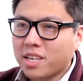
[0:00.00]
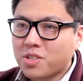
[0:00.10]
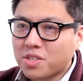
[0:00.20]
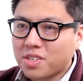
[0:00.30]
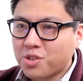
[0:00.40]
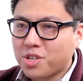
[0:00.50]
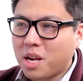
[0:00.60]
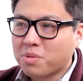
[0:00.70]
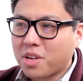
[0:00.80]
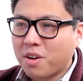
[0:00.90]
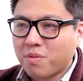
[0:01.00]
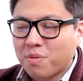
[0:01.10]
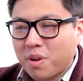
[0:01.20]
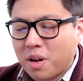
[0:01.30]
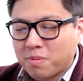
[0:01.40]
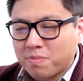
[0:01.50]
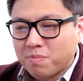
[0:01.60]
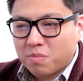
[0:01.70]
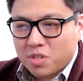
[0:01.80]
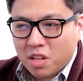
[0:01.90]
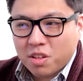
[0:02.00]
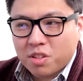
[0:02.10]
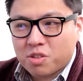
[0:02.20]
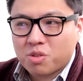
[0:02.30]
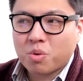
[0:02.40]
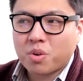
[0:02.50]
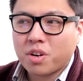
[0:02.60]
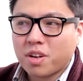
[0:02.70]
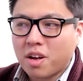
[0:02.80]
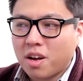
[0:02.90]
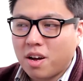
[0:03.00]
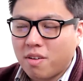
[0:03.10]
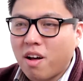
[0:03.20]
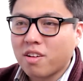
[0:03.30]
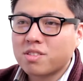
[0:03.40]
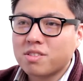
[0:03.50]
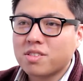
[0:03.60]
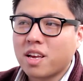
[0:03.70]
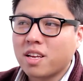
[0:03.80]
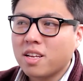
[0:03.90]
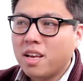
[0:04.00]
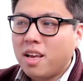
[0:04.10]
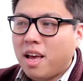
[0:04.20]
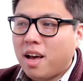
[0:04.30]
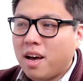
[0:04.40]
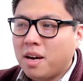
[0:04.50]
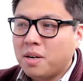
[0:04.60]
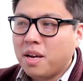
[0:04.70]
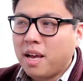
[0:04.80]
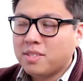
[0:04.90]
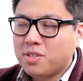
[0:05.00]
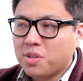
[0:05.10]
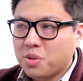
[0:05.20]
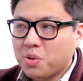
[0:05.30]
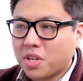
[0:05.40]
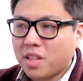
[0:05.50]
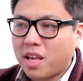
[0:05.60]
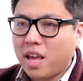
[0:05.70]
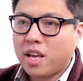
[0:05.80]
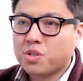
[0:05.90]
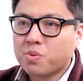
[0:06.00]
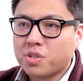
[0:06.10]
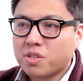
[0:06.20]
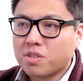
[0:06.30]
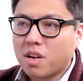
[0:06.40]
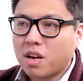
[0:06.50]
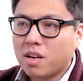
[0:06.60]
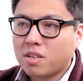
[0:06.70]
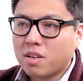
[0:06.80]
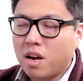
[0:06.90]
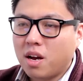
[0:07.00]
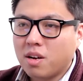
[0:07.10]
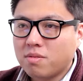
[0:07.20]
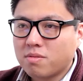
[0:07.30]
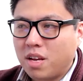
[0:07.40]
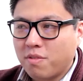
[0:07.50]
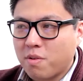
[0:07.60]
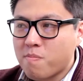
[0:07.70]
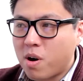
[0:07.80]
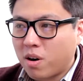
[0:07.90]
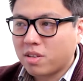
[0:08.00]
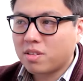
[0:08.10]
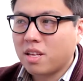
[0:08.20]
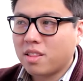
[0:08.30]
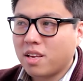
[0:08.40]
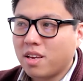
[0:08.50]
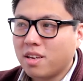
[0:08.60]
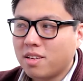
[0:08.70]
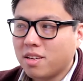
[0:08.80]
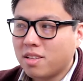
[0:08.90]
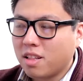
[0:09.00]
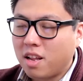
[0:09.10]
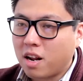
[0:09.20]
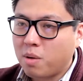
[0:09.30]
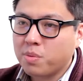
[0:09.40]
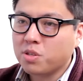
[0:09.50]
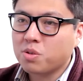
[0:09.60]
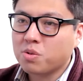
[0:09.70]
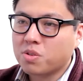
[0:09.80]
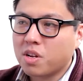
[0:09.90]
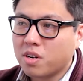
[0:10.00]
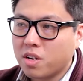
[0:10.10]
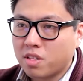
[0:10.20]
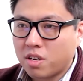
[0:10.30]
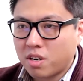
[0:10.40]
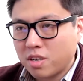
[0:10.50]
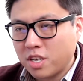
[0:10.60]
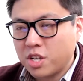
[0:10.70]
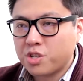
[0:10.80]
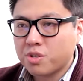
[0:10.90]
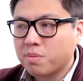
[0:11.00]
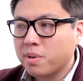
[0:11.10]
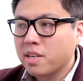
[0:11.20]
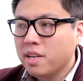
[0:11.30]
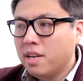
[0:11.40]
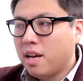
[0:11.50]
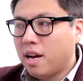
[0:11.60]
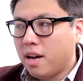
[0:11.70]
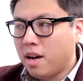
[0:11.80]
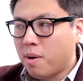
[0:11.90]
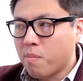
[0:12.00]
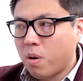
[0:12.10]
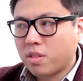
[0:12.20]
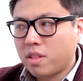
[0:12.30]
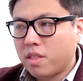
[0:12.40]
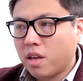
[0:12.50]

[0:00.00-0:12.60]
interesting shapes, kind of telling the story of Holliston sand, and still using that H, which is kind of a mark that a lot of companies use their initial, but a mark that